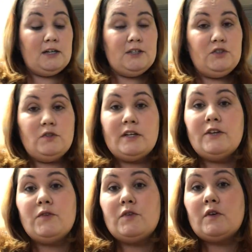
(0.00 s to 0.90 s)
I do
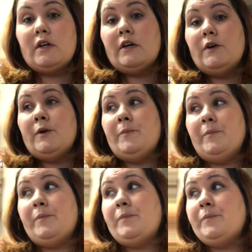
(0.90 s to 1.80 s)
like their
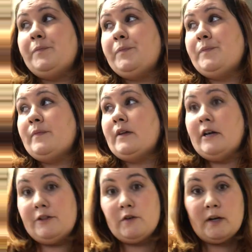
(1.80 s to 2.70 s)

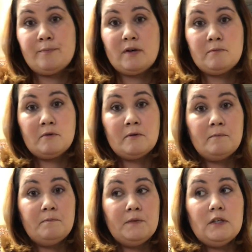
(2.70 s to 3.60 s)
eye primer,
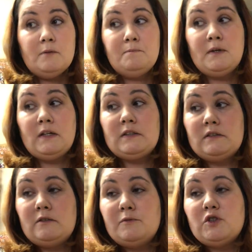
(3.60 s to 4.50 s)
but it's a
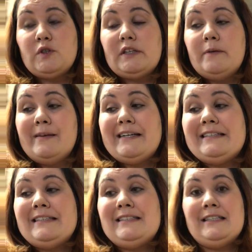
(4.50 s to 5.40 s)
little more tricky
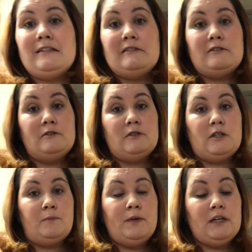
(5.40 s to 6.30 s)
because it's in a little
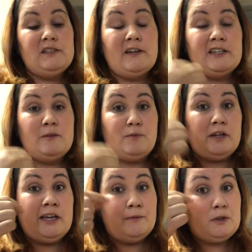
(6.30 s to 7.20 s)
compact, so I have to
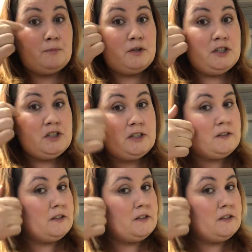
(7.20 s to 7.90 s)
apply it with a brush because